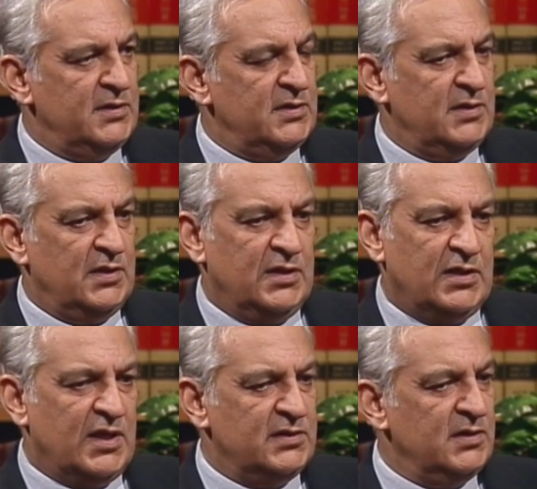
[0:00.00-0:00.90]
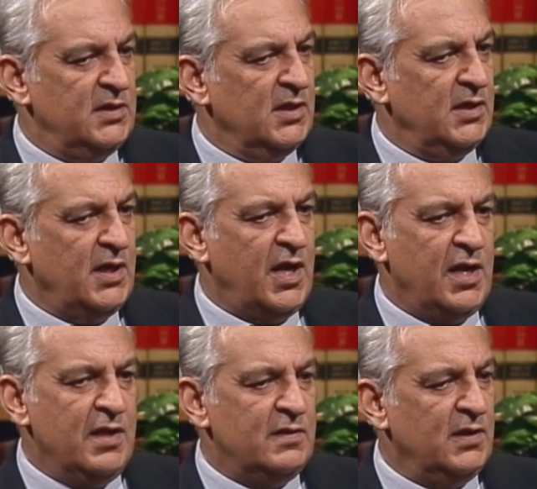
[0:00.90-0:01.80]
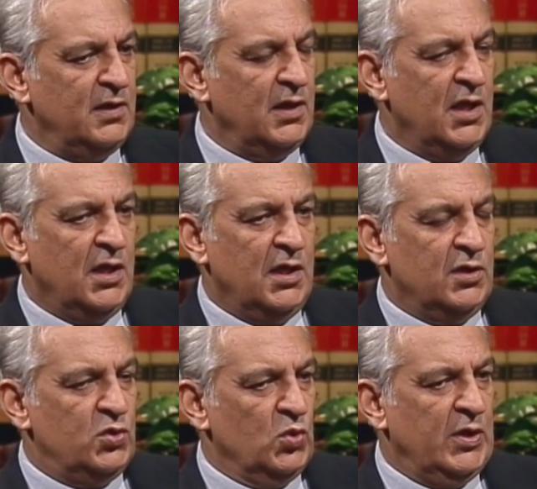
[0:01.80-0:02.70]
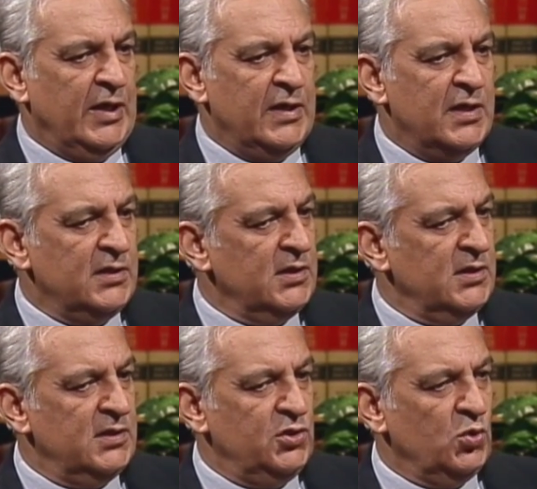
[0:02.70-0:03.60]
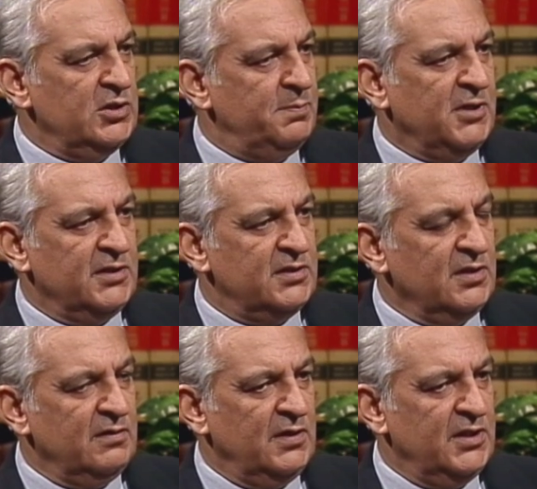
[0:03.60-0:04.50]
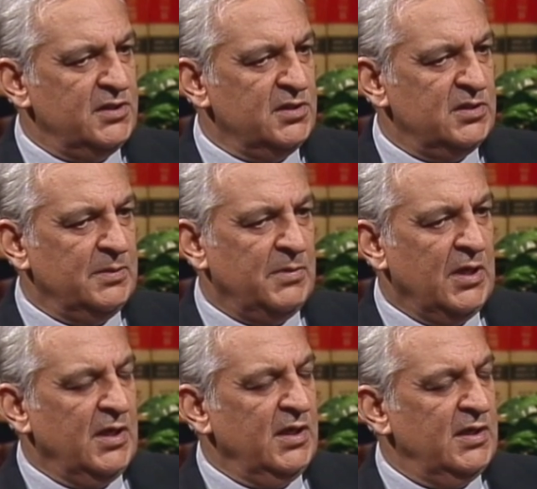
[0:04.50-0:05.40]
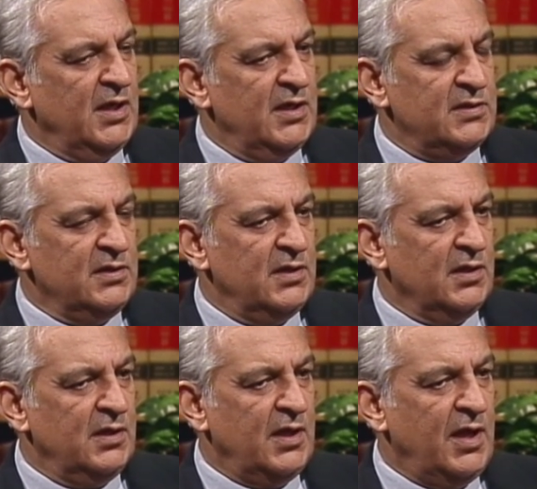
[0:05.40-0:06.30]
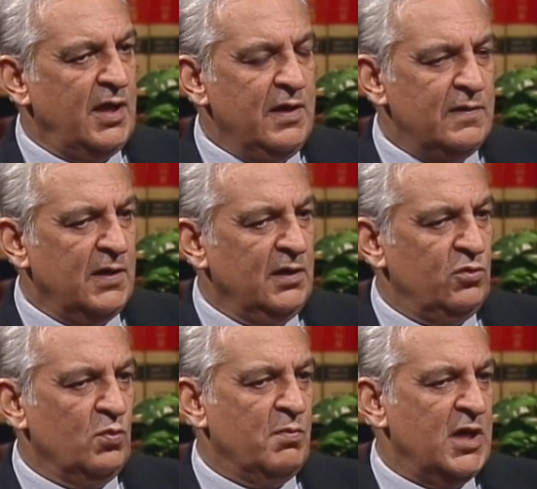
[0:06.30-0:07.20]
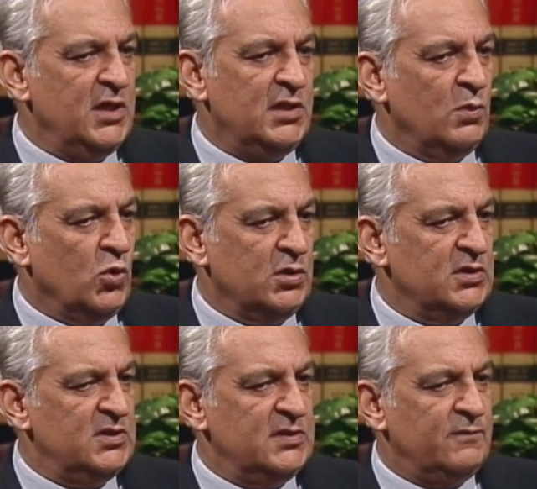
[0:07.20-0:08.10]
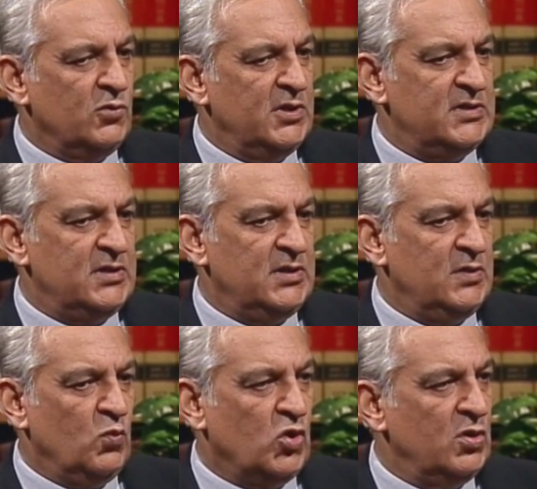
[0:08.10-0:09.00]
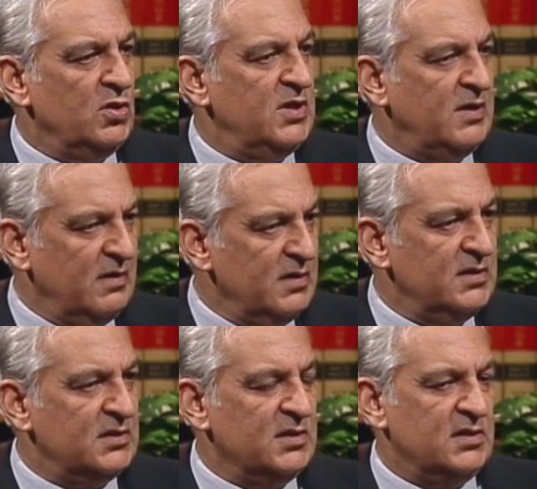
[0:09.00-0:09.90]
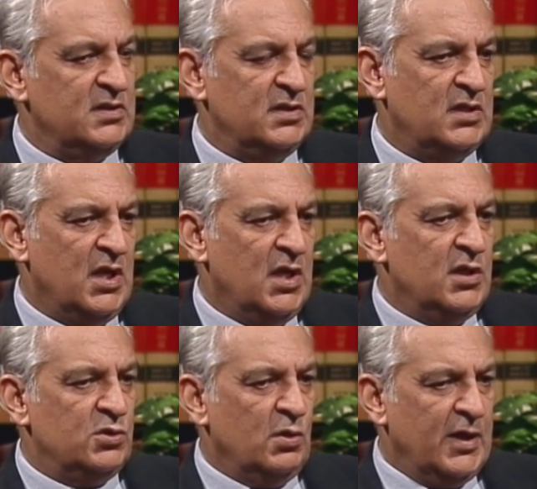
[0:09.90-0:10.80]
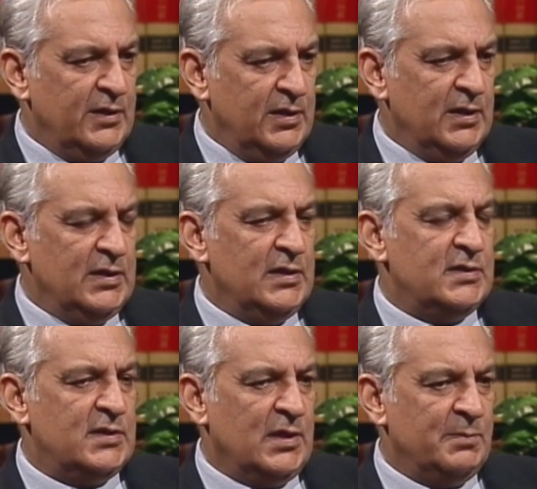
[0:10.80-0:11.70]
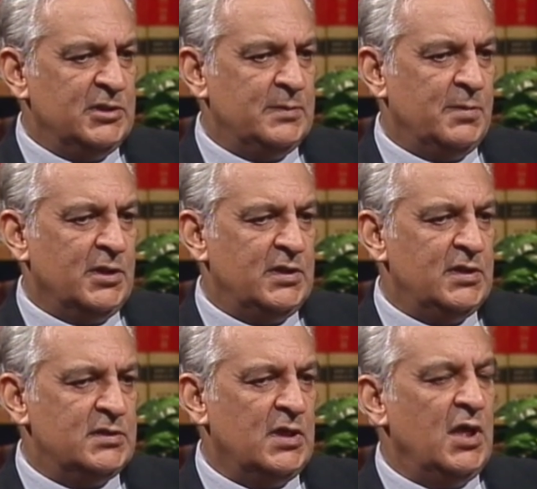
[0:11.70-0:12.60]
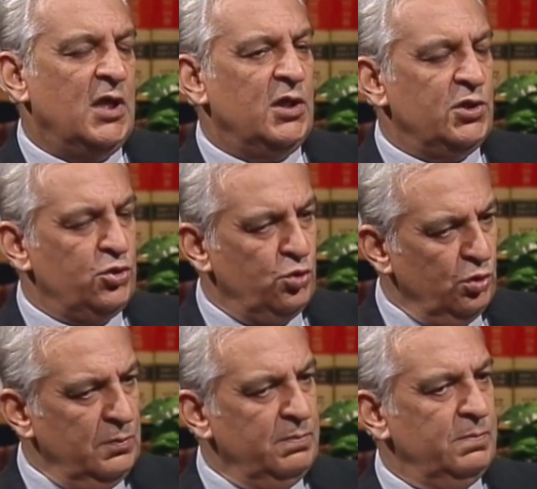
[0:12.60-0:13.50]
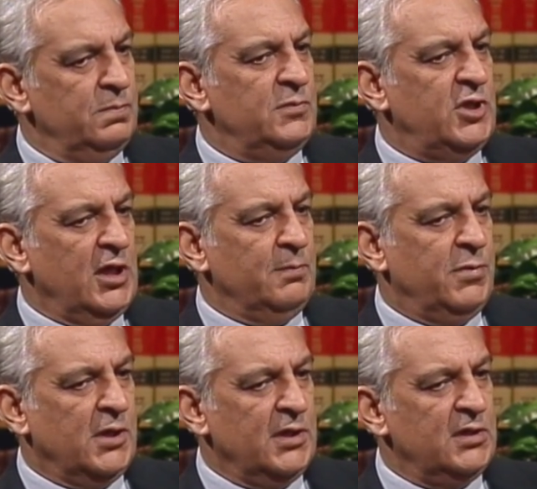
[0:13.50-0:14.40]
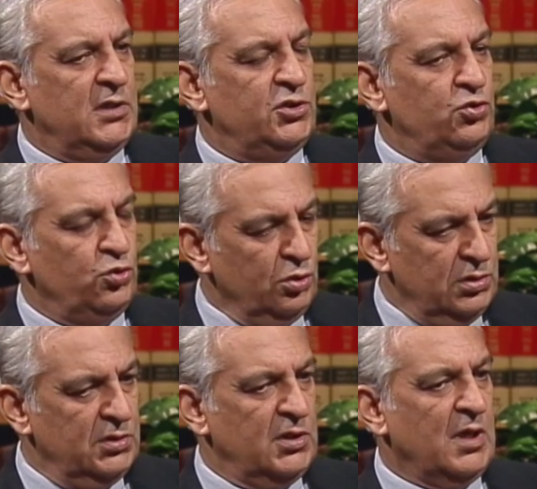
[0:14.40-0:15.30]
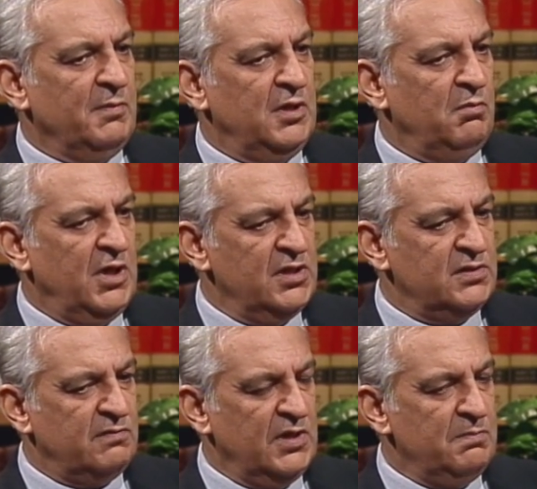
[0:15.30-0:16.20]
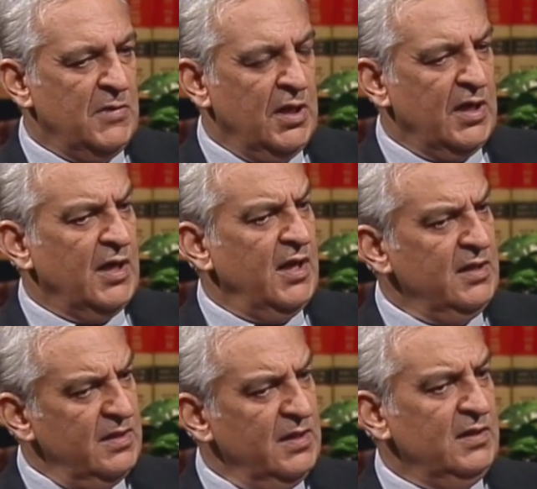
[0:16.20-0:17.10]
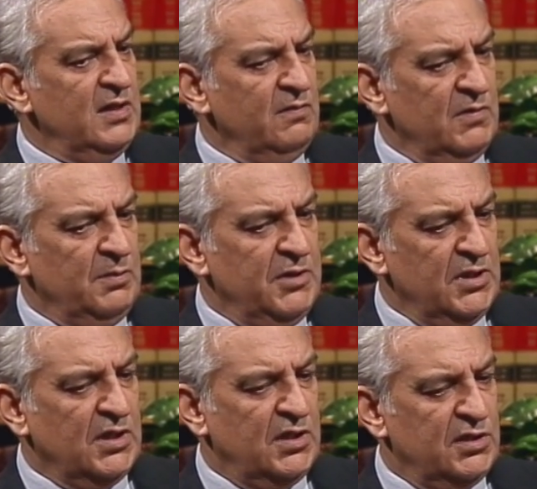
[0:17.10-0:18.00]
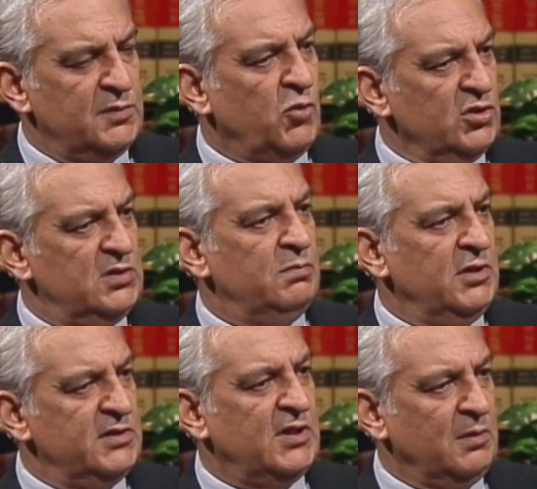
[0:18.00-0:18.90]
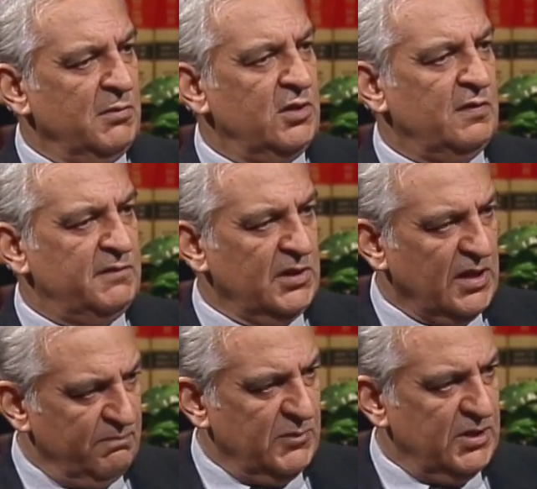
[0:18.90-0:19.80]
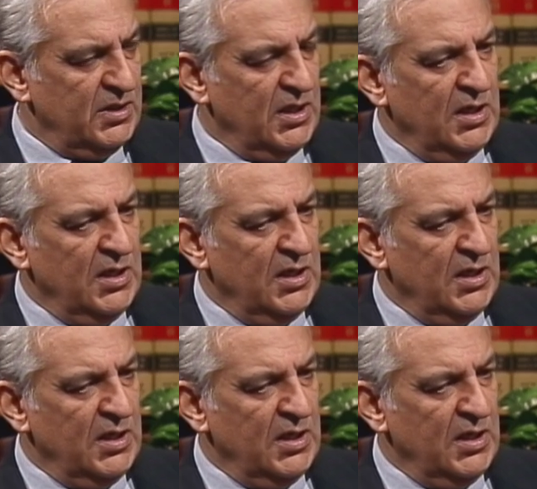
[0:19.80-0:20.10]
It hasn't done anything to hinder the US-Pakistan relationship. It hasn't done anything to muddy the waters as far as the war on terror is concerned. So I think the Islamist parties should take part, they should come in mainstream, and I think they will be a responsible segment of the government.